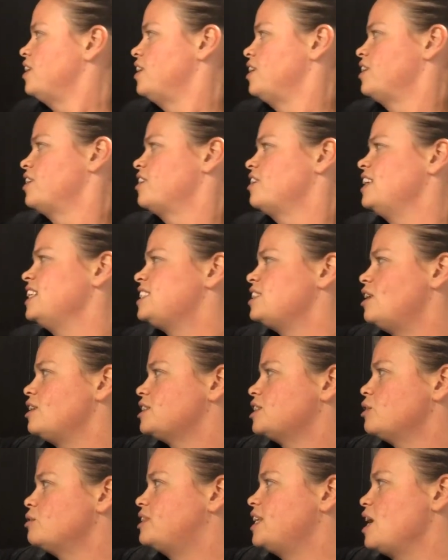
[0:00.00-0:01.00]
There is
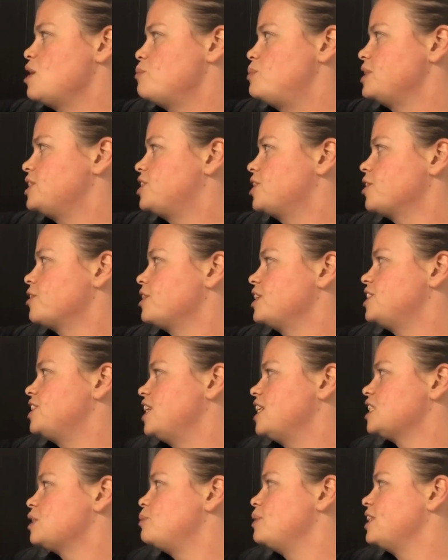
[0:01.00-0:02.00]
also temperature
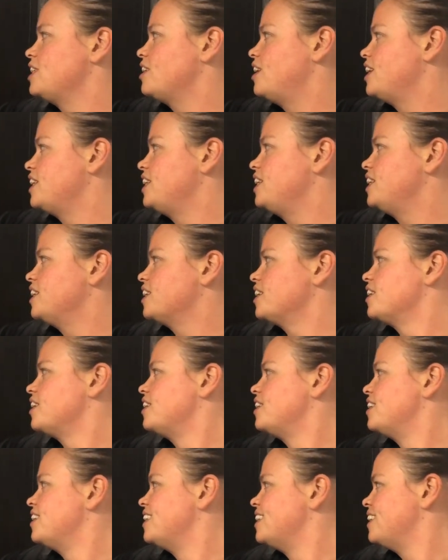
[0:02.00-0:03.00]
adjustment on here.
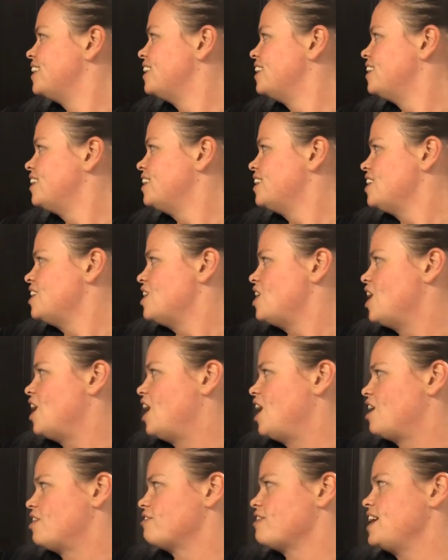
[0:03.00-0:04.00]

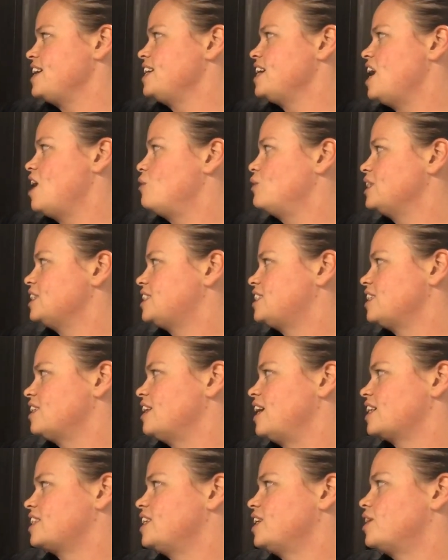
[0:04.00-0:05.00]
Right now it's
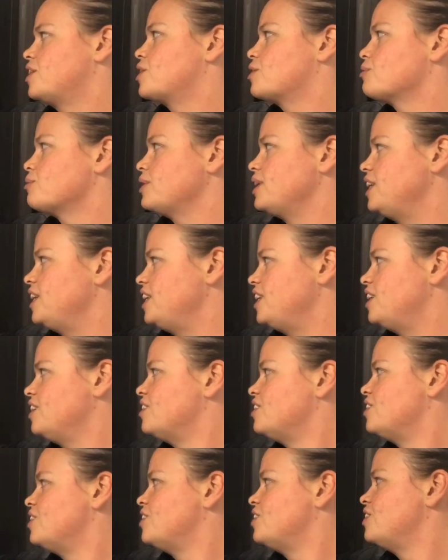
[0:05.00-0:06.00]
selected 3.
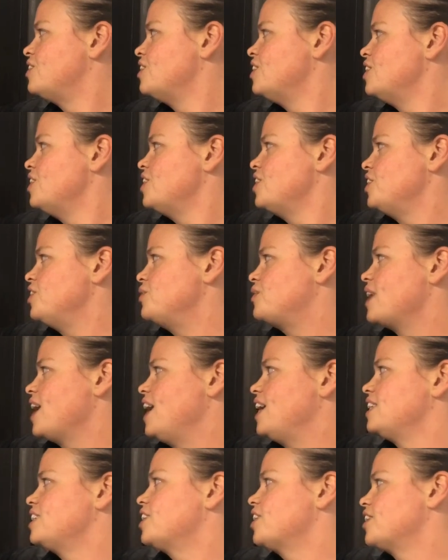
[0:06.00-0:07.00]
You
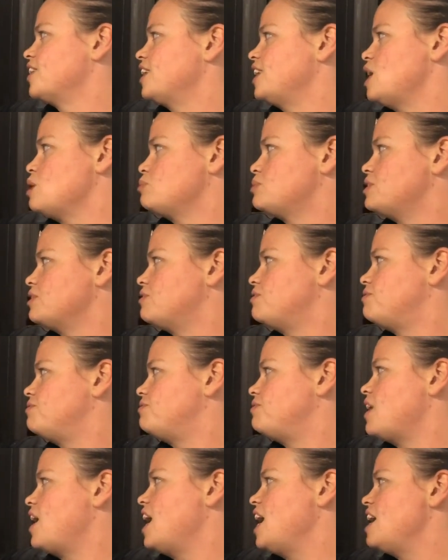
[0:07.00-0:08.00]
can turn it up to
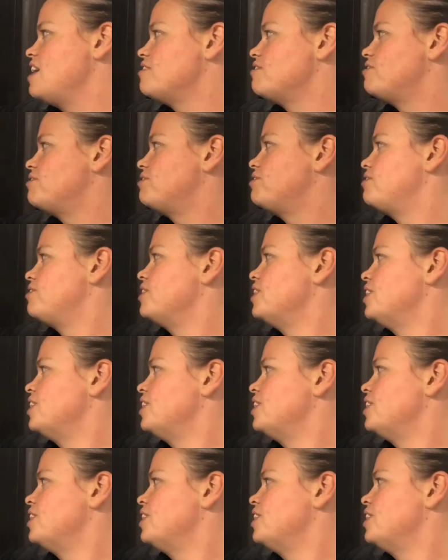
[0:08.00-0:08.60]
5